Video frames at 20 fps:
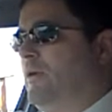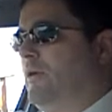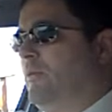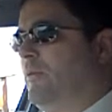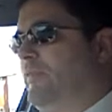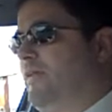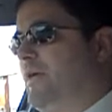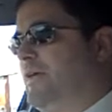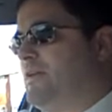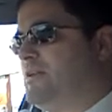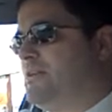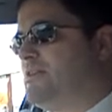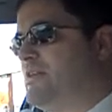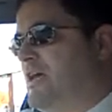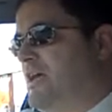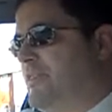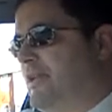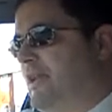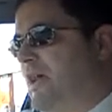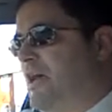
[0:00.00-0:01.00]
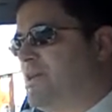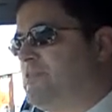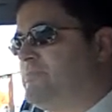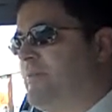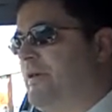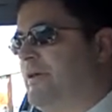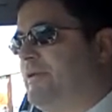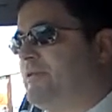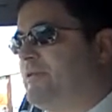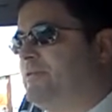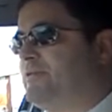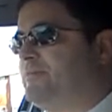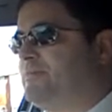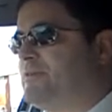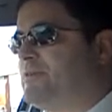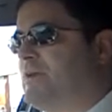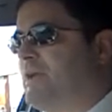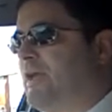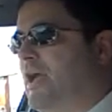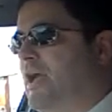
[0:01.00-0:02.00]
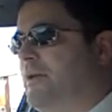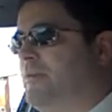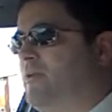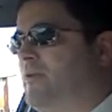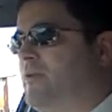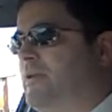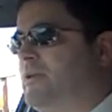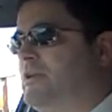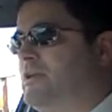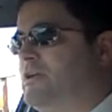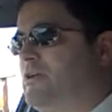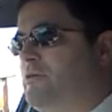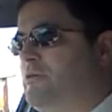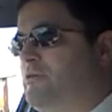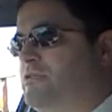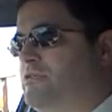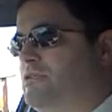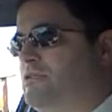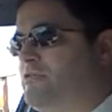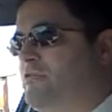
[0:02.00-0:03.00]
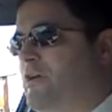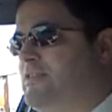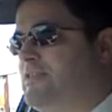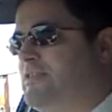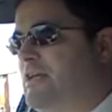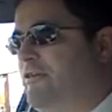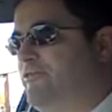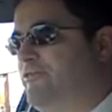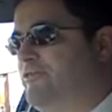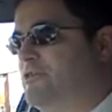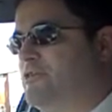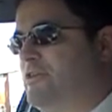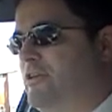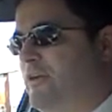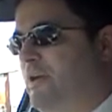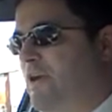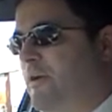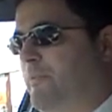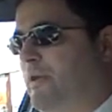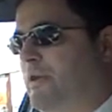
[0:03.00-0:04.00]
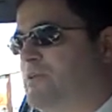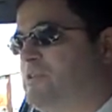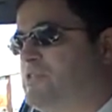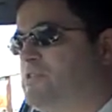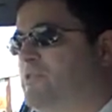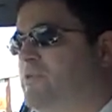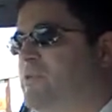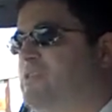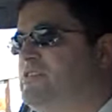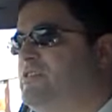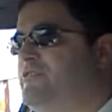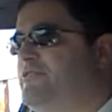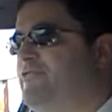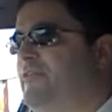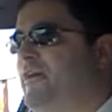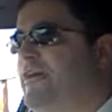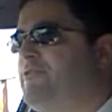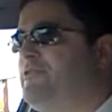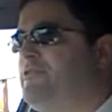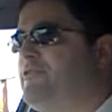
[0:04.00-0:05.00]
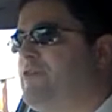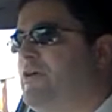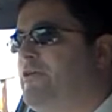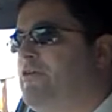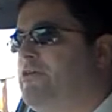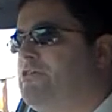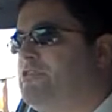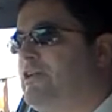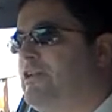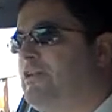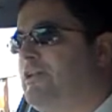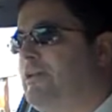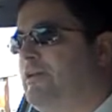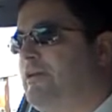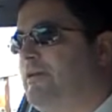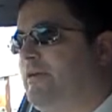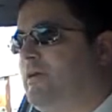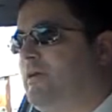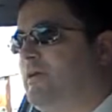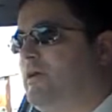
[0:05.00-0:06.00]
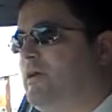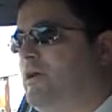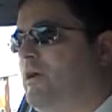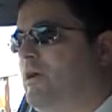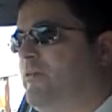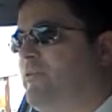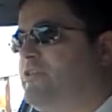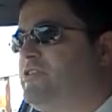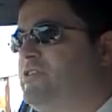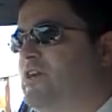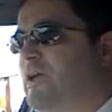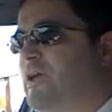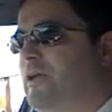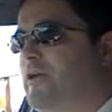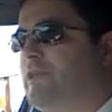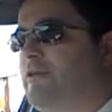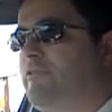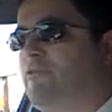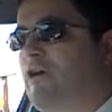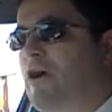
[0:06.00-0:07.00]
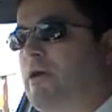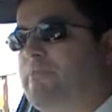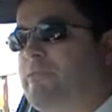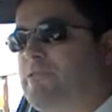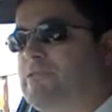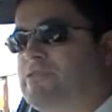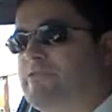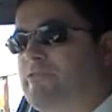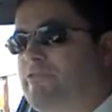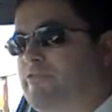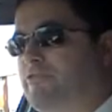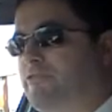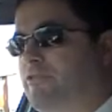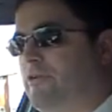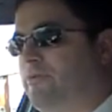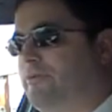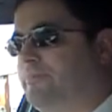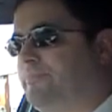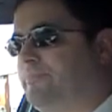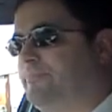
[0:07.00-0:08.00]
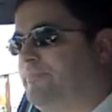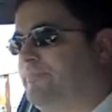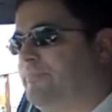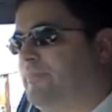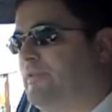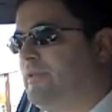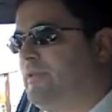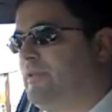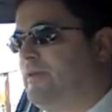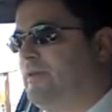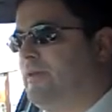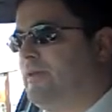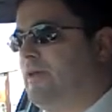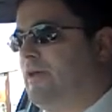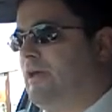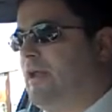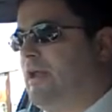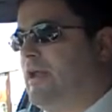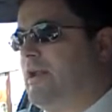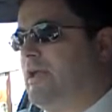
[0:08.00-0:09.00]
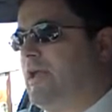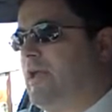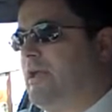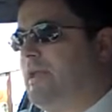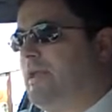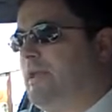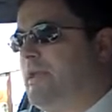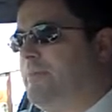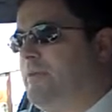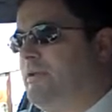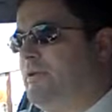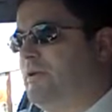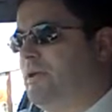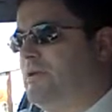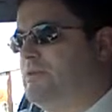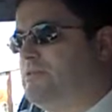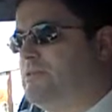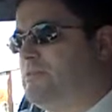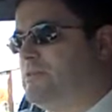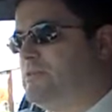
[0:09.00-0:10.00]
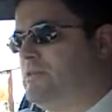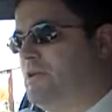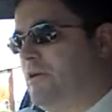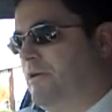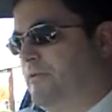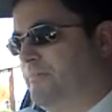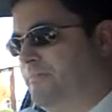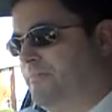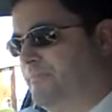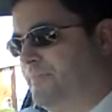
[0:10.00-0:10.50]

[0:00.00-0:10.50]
We're then going to set the gas pedal. So again, all we're going to do is just rest our foot on it, and we're going to squeeze it very, very gently, like we're checking the ripeness of a fruit. And again, keep it nice and still.